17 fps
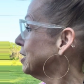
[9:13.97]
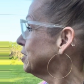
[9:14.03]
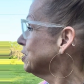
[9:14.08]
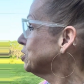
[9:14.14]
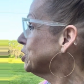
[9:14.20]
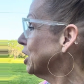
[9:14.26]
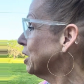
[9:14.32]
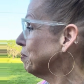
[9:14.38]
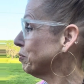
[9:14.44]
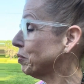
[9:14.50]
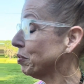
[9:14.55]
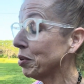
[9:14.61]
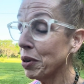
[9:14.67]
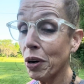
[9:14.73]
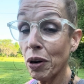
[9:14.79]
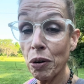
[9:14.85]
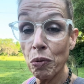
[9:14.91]
jumped through
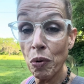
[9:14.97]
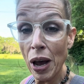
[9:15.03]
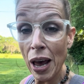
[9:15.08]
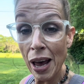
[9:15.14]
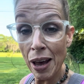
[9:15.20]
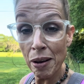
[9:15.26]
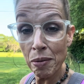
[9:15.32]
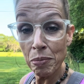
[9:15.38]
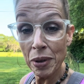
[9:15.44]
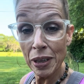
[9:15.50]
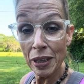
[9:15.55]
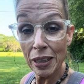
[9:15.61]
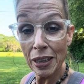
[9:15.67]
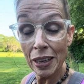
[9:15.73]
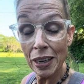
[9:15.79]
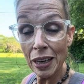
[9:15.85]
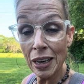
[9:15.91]
her web,
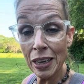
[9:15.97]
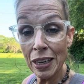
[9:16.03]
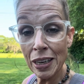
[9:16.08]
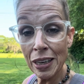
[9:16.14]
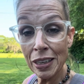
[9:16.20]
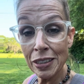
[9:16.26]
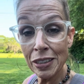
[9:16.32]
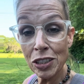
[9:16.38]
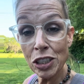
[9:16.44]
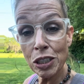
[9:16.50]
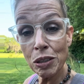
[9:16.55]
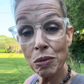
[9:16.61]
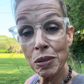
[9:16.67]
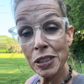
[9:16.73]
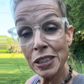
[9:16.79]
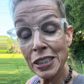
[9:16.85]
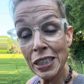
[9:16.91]
and she
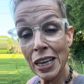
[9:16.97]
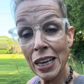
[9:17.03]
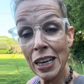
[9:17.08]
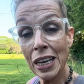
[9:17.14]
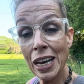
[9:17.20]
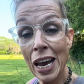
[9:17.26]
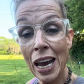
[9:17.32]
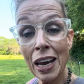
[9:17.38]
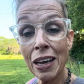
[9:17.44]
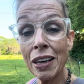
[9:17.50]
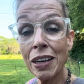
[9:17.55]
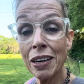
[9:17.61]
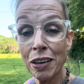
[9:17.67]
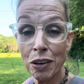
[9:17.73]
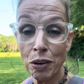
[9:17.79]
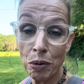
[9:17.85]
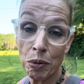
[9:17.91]
was hanging
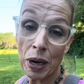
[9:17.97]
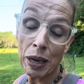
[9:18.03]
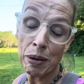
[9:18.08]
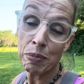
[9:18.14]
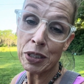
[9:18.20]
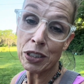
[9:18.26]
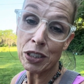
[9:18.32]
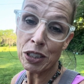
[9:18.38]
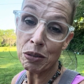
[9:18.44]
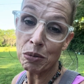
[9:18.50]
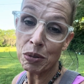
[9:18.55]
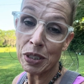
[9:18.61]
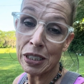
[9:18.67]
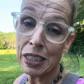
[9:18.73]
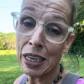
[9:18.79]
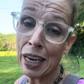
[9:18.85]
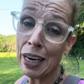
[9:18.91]
in her web, and she was
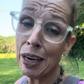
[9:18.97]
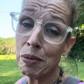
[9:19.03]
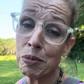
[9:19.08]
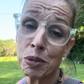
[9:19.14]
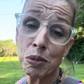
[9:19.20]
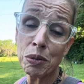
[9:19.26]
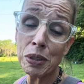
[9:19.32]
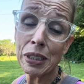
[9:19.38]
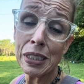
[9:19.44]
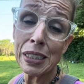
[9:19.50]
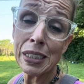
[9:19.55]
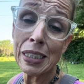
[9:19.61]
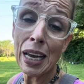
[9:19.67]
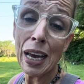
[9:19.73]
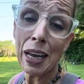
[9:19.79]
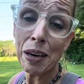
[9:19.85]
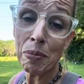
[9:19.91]
dead. I was really
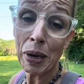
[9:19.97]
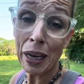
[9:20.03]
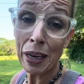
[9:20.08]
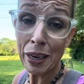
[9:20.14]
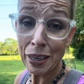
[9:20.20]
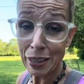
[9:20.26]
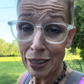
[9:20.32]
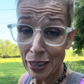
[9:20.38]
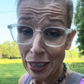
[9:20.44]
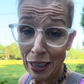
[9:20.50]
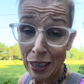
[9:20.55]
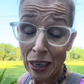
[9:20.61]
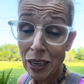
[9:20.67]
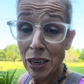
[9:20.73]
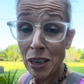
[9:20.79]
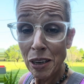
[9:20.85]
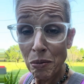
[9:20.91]
sad about it,
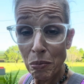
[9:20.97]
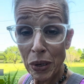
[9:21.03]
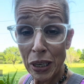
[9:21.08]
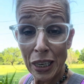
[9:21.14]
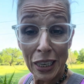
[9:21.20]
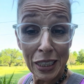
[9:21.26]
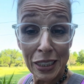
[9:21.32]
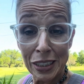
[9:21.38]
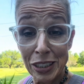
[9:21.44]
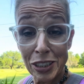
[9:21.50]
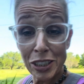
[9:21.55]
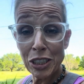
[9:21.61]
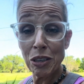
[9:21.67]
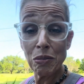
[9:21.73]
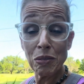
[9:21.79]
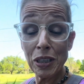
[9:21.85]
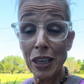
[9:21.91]
because
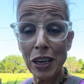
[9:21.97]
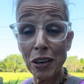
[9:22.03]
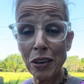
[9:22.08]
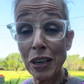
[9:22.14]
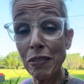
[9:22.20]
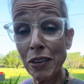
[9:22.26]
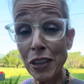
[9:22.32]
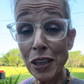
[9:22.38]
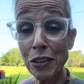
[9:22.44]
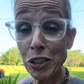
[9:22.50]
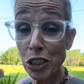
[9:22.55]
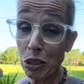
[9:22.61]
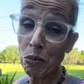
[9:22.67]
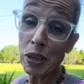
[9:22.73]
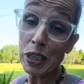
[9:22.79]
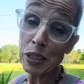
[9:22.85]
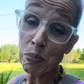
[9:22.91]
she, you know, even though she
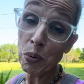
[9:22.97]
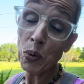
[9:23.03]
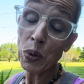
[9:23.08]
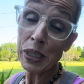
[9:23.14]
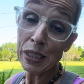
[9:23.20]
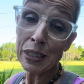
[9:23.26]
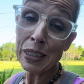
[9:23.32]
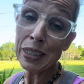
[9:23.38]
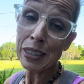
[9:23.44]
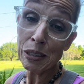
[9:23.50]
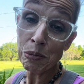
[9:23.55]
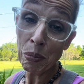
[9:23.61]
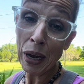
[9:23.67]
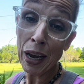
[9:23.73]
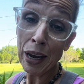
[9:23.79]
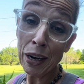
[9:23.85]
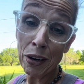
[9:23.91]
was a poisonous
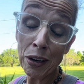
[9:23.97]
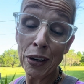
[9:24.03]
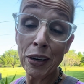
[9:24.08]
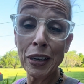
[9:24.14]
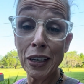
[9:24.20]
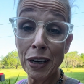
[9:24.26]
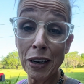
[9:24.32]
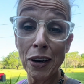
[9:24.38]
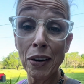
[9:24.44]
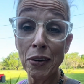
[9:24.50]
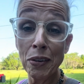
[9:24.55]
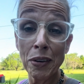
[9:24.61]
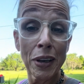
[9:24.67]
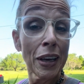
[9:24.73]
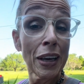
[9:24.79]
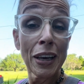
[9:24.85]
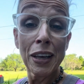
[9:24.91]
spider, you know,
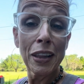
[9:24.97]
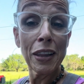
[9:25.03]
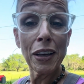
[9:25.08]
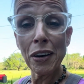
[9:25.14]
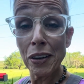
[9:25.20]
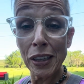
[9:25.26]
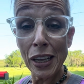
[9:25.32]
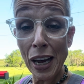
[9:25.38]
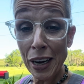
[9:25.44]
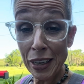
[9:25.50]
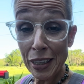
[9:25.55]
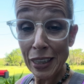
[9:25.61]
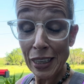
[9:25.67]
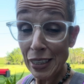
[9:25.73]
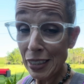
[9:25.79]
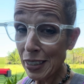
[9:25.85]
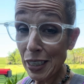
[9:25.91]
there are a lot of
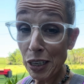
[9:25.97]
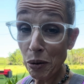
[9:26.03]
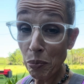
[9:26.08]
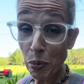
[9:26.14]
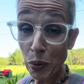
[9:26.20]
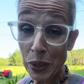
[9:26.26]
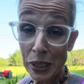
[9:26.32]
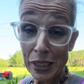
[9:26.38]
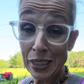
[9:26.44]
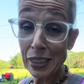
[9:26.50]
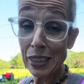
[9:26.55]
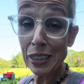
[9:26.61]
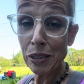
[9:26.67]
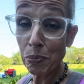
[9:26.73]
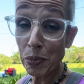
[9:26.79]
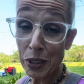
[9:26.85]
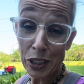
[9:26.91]
things that are
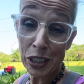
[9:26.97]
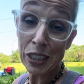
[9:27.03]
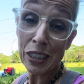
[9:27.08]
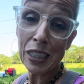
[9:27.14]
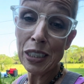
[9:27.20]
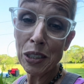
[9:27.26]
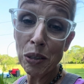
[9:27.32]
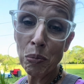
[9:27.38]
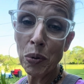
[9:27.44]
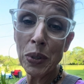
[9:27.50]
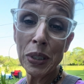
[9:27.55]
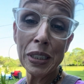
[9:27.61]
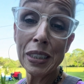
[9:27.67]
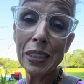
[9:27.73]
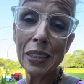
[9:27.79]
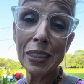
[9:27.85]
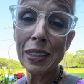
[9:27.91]
poisonous, but just because they're
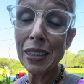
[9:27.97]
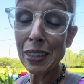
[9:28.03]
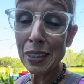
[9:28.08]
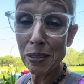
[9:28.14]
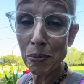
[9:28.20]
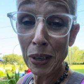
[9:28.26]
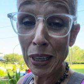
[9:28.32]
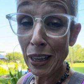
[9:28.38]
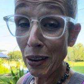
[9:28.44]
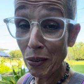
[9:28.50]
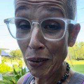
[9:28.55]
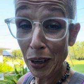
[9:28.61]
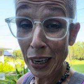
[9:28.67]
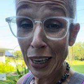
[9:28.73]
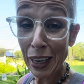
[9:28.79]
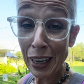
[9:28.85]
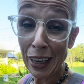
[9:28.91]
poisonous doesn't mean they want
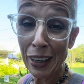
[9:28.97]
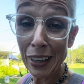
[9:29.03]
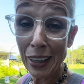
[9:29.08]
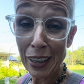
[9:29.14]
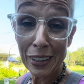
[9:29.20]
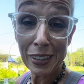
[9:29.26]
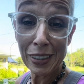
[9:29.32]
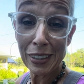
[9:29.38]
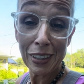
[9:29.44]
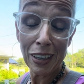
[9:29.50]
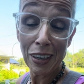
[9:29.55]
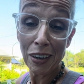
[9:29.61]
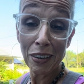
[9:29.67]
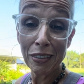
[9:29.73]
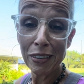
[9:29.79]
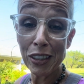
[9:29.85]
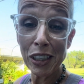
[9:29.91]
to kill us. You
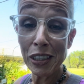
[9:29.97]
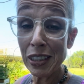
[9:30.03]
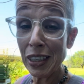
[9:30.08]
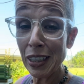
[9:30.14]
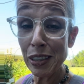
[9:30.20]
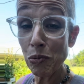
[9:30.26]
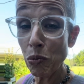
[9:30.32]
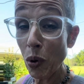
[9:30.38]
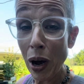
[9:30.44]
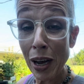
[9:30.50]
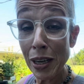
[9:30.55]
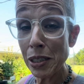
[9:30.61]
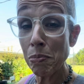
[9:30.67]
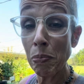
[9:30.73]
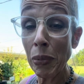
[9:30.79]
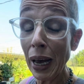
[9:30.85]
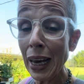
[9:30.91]
know, just because
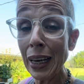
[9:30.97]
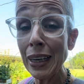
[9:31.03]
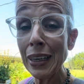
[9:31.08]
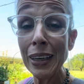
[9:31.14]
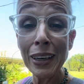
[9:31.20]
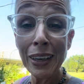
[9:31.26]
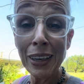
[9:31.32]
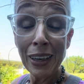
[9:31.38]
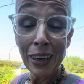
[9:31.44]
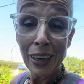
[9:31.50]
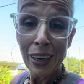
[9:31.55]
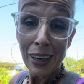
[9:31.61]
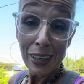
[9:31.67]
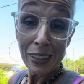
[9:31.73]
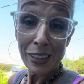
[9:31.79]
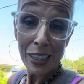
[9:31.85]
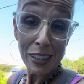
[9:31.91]
wasps bite
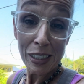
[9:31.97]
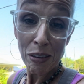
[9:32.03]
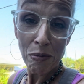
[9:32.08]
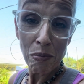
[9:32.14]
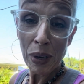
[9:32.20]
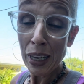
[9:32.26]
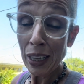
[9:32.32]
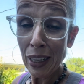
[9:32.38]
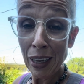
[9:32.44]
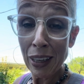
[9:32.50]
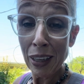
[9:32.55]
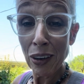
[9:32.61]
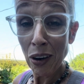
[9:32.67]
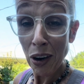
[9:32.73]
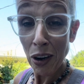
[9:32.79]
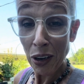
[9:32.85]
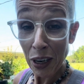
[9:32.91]
doesn't mean that
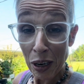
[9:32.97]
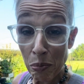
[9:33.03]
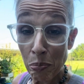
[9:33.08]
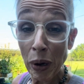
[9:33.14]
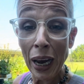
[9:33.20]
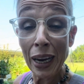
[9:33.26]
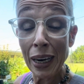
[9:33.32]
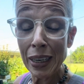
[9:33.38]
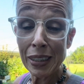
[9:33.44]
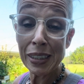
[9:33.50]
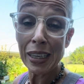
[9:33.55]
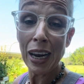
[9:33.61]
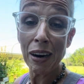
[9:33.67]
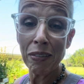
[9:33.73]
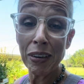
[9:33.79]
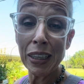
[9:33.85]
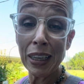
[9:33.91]
they're all going to bite us.
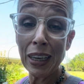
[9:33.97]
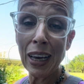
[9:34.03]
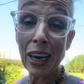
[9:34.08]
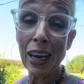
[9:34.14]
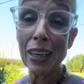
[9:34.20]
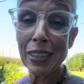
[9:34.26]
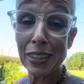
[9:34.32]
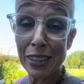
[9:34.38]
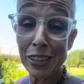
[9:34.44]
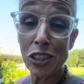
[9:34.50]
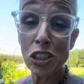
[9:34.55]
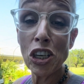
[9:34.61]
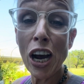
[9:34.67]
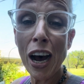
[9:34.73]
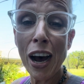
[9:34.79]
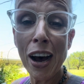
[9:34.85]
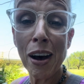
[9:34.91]
Everything has a
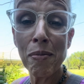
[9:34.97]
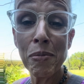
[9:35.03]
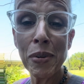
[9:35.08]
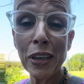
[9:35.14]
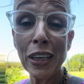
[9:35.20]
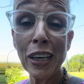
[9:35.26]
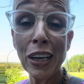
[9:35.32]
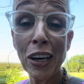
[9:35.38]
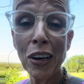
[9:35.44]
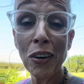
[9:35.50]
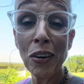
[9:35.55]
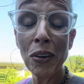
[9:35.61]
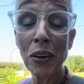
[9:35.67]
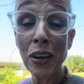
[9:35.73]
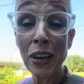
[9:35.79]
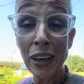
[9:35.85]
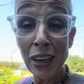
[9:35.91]
job, you know.
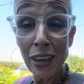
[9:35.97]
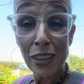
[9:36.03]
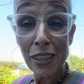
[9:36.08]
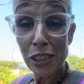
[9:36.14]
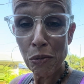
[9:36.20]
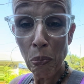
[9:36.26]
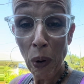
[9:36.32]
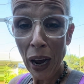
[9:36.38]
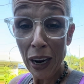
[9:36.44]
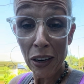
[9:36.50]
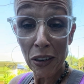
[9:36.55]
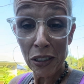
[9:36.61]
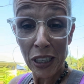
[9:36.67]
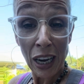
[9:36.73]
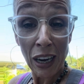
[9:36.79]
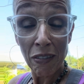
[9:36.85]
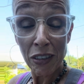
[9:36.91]

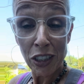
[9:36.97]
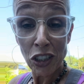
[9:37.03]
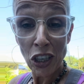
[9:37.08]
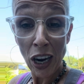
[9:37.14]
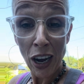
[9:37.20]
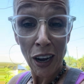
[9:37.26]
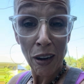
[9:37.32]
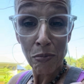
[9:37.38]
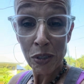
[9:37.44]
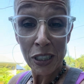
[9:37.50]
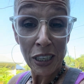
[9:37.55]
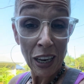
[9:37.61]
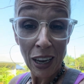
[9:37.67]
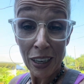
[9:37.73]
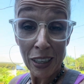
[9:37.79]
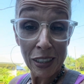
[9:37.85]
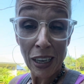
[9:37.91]
Spiders have a job,
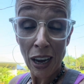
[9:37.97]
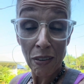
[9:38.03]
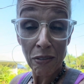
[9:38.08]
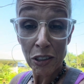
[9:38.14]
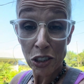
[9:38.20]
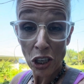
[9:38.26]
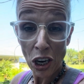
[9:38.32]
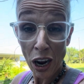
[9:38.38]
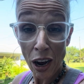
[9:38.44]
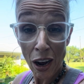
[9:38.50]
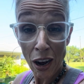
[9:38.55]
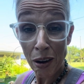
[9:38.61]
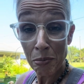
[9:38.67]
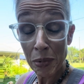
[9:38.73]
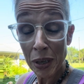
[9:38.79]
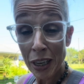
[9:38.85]
snakes have a job.